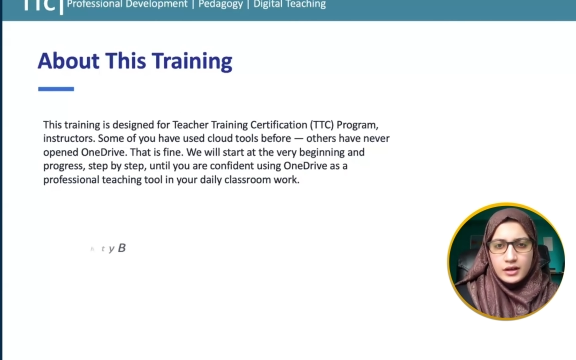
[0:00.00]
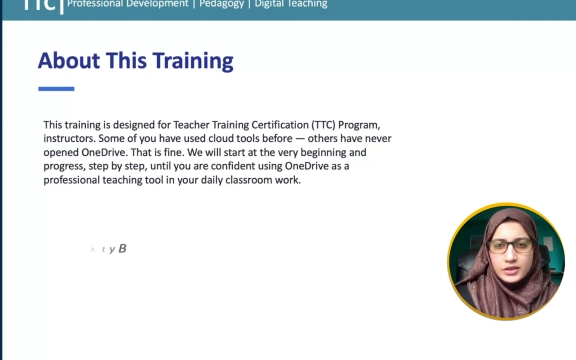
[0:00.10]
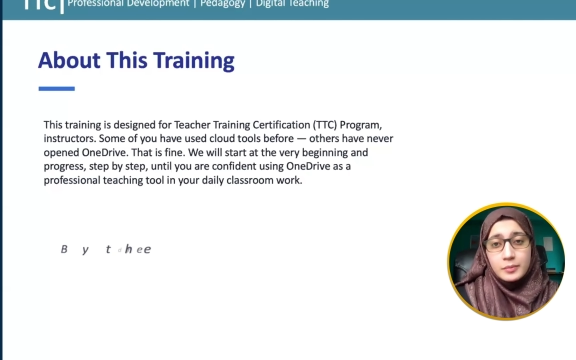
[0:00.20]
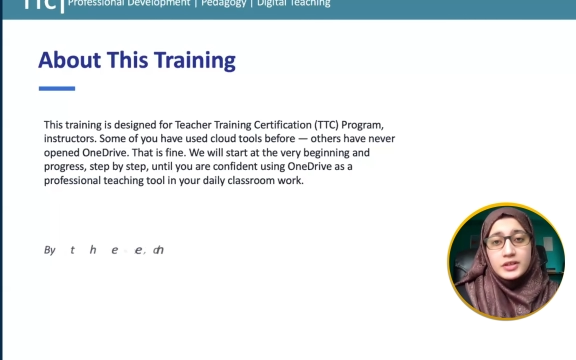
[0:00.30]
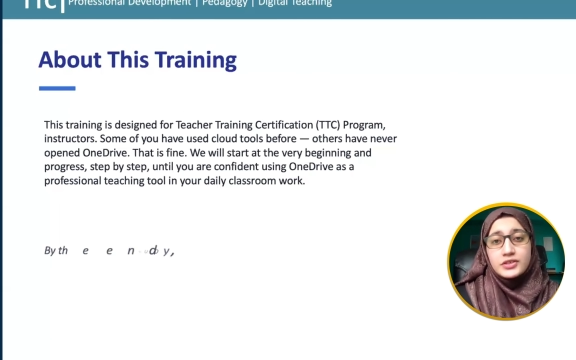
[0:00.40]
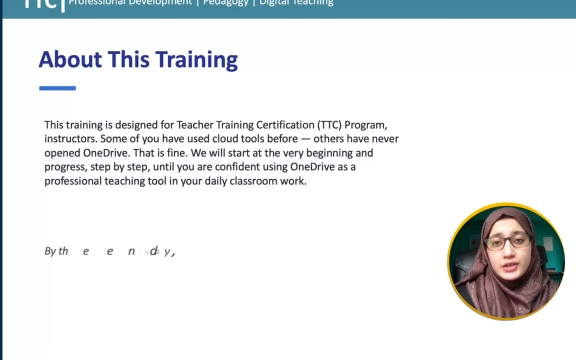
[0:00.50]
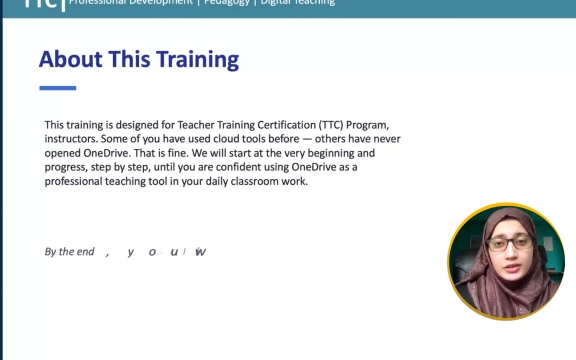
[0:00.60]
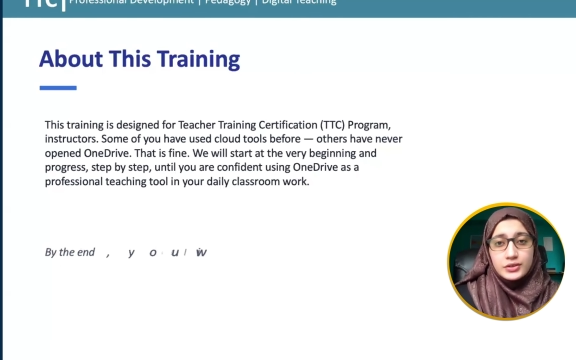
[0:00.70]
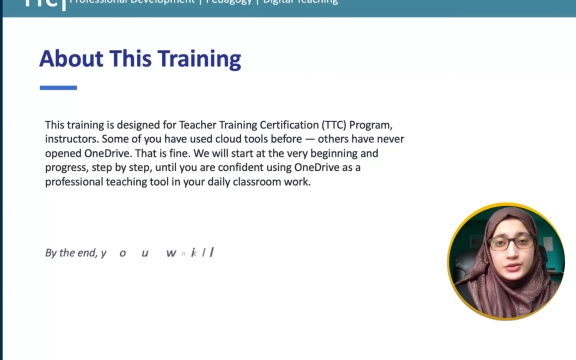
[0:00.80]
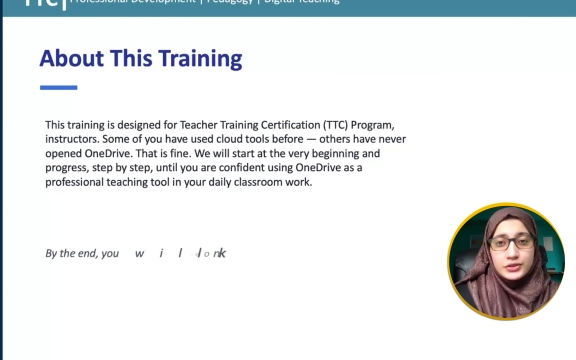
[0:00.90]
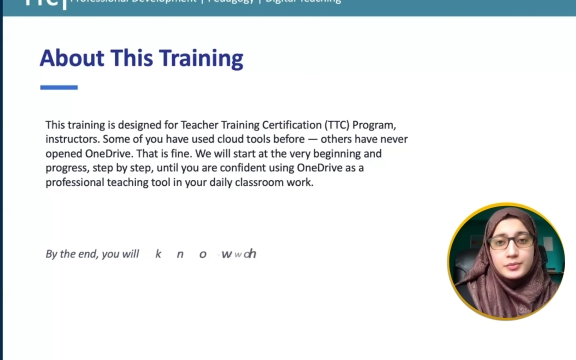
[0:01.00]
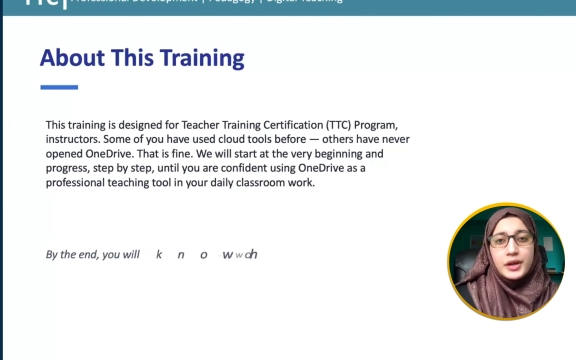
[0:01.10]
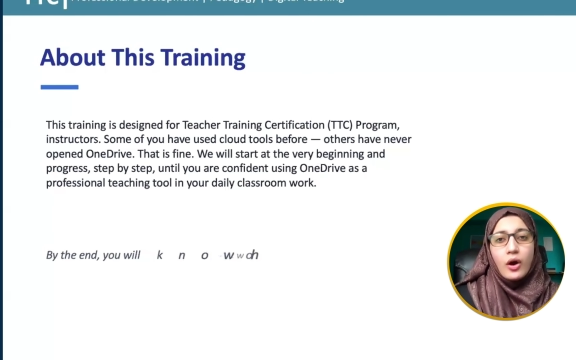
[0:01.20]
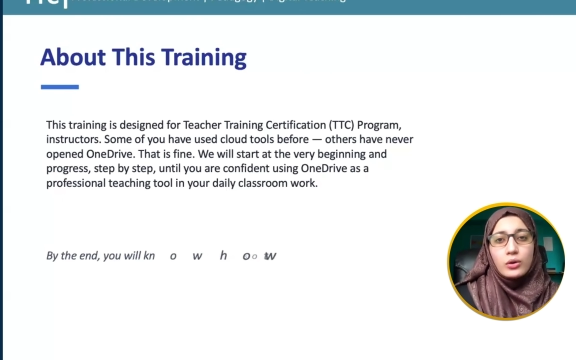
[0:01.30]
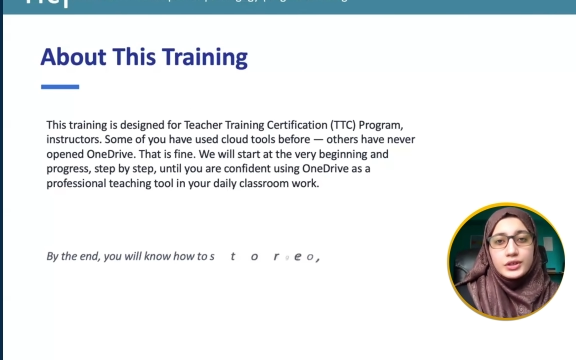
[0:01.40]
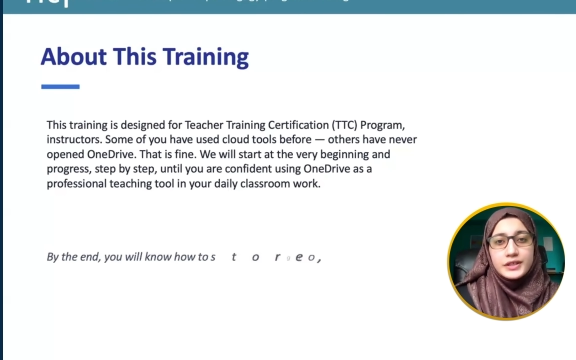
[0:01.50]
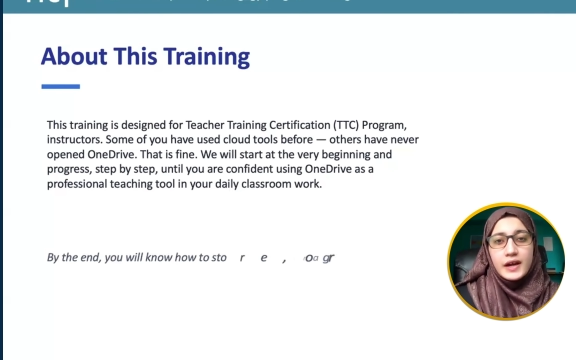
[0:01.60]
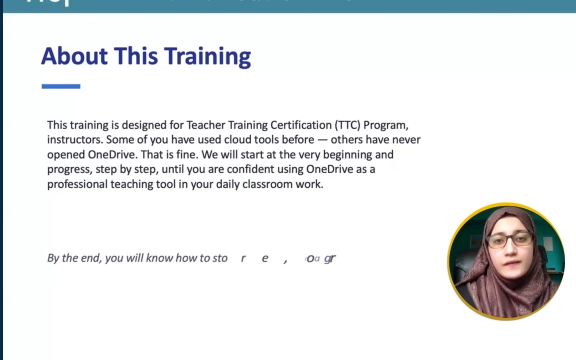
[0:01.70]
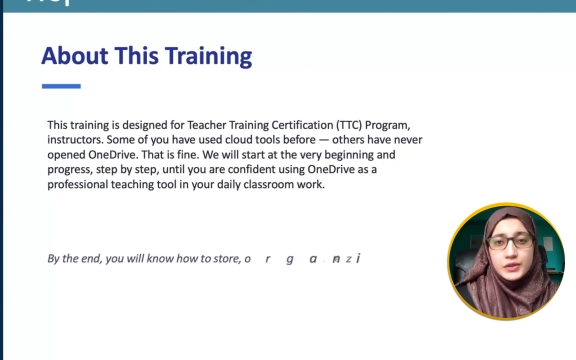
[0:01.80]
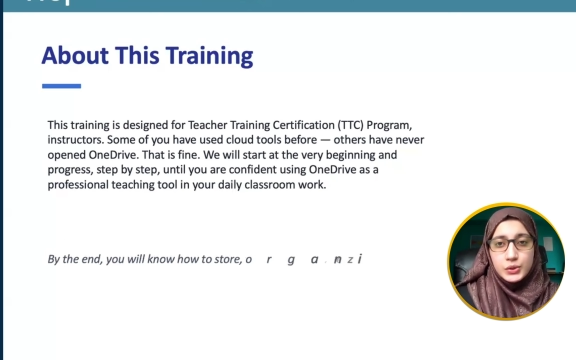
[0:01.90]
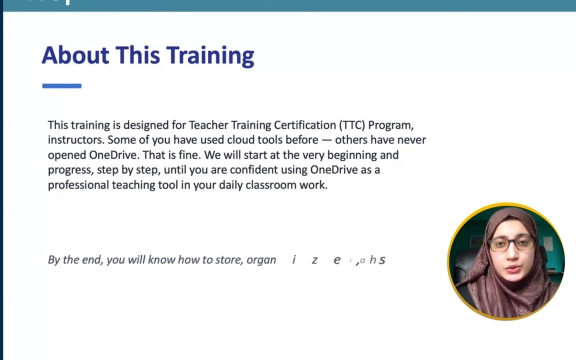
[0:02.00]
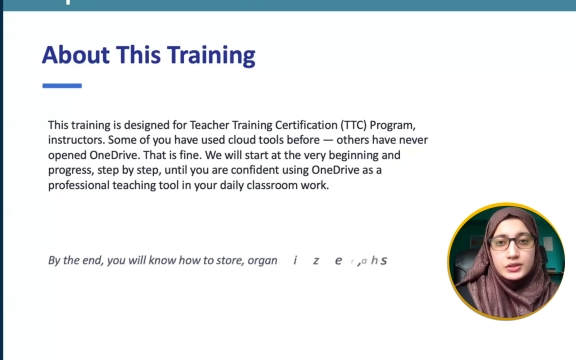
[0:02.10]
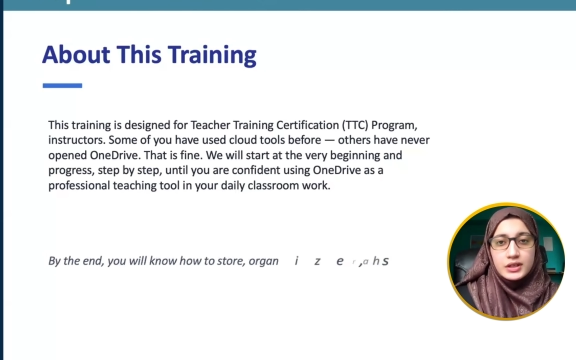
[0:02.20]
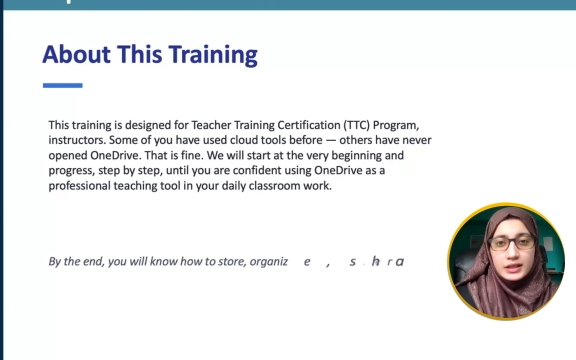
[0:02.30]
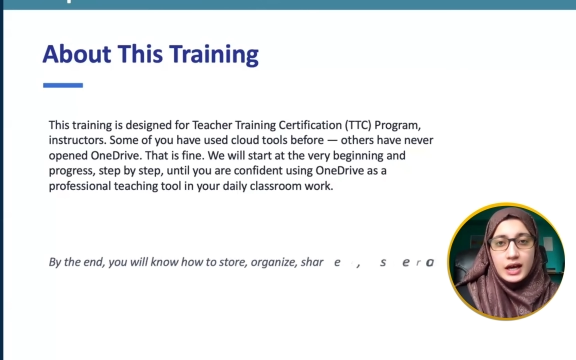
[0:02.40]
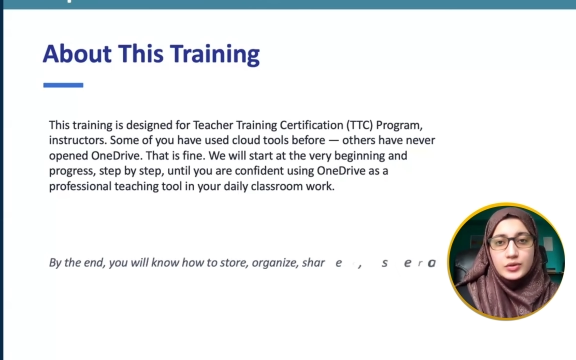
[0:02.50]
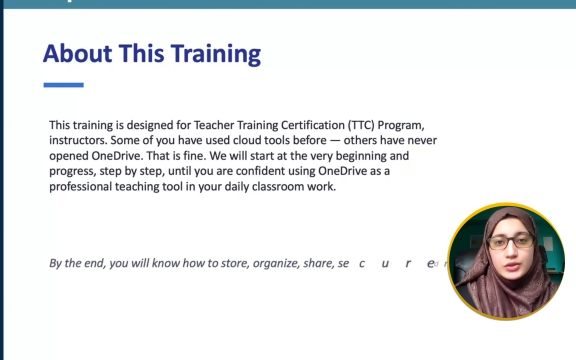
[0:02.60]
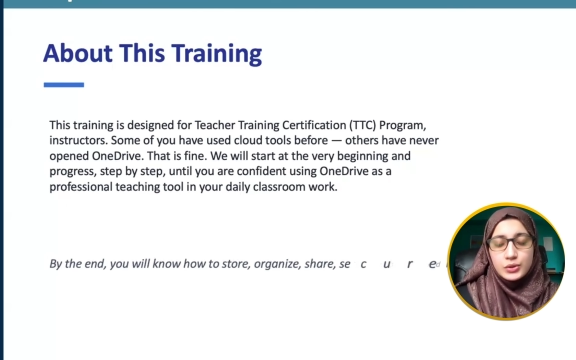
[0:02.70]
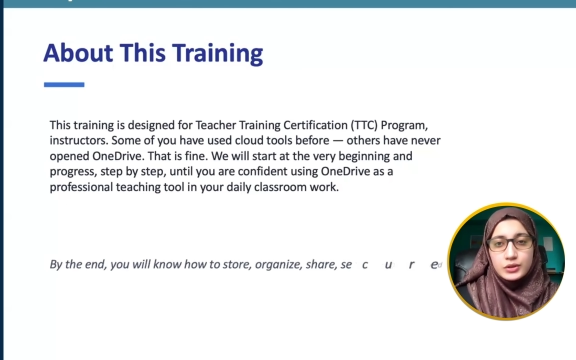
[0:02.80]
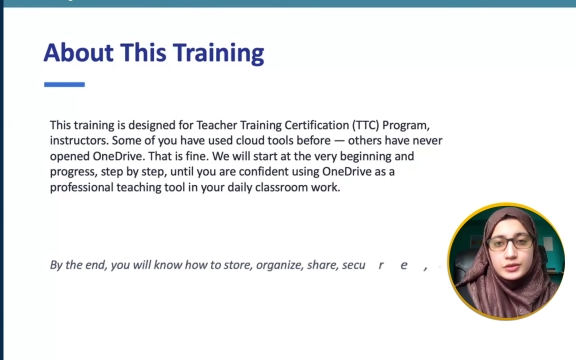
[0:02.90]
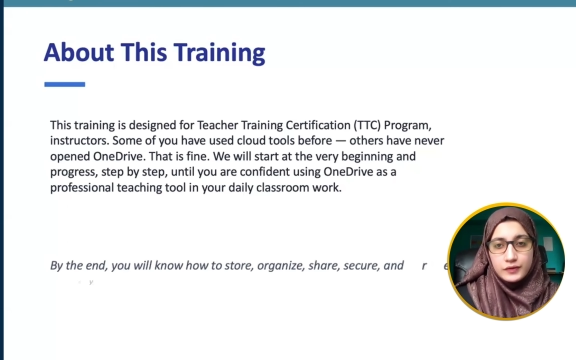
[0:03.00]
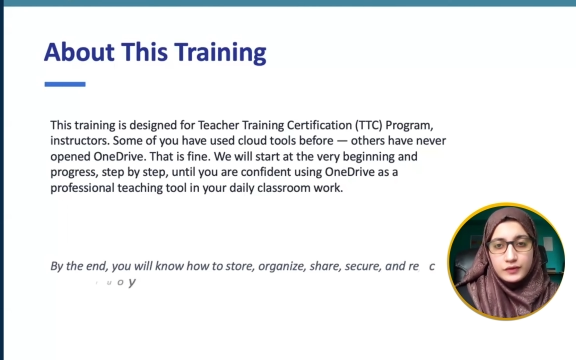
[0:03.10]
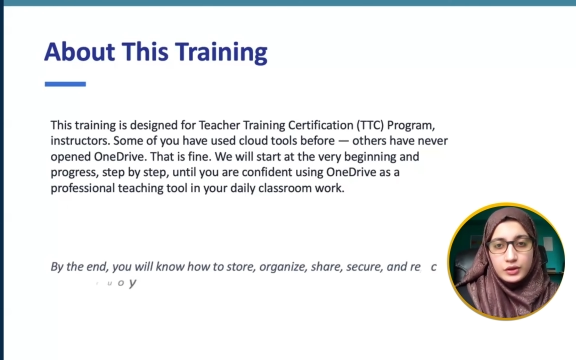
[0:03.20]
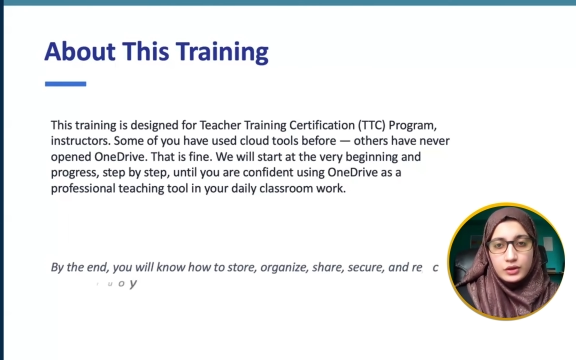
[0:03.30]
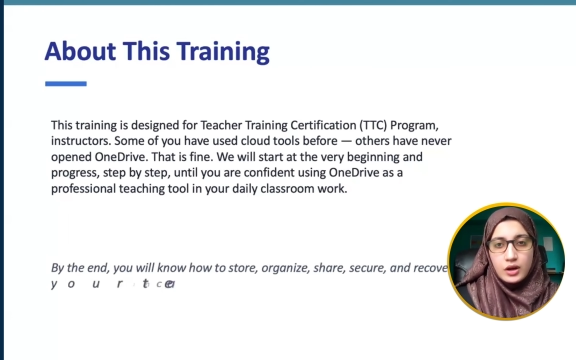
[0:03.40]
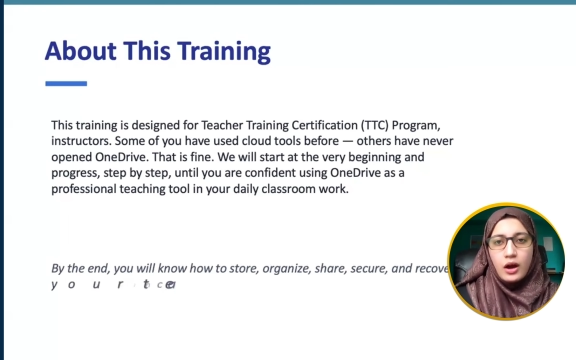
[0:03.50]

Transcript: Some instructors may already have used cloud tools before.